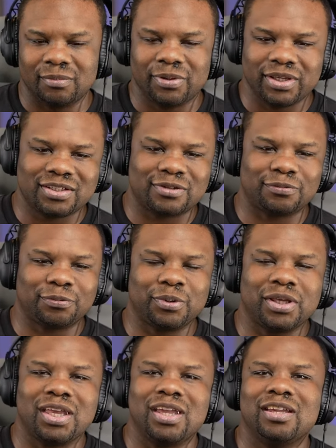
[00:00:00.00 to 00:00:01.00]
Please,
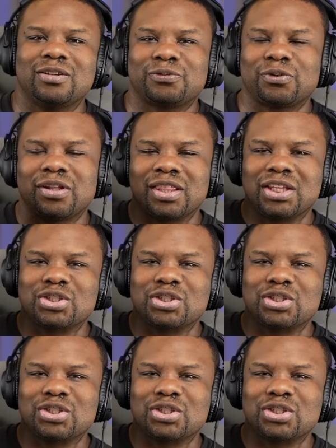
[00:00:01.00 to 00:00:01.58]
please free these